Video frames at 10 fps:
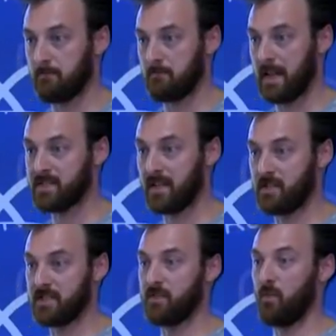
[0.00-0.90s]
it's not
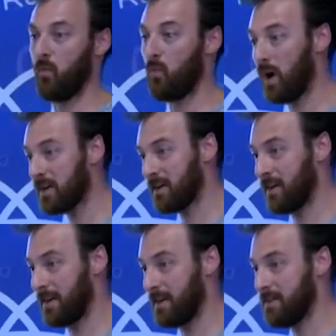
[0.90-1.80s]
just one
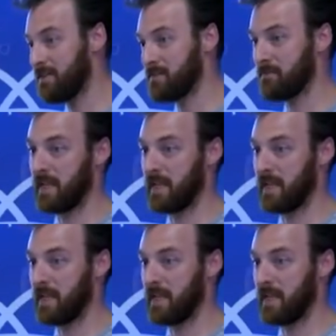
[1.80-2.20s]
client,